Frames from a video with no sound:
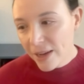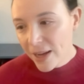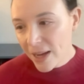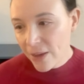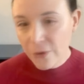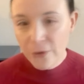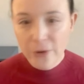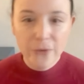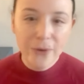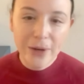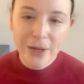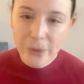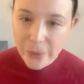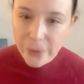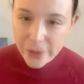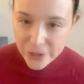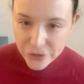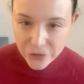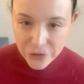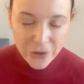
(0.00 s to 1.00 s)
other
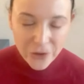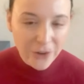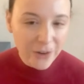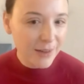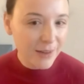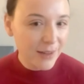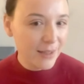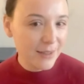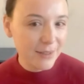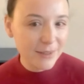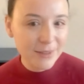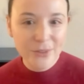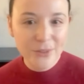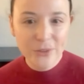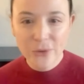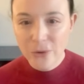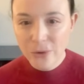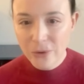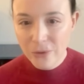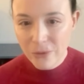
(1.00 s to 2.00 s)
evaluation colleagues
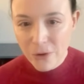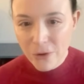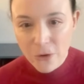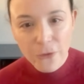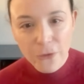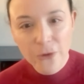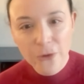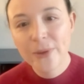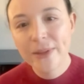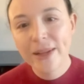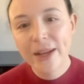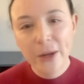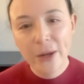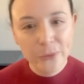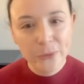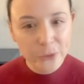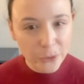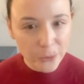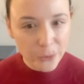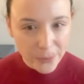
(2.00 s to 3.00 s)
or government
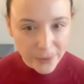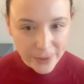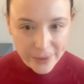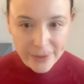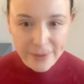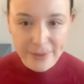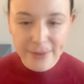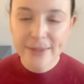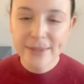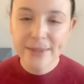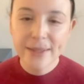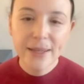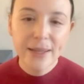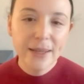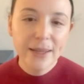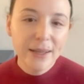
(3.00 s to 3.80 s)
counterparts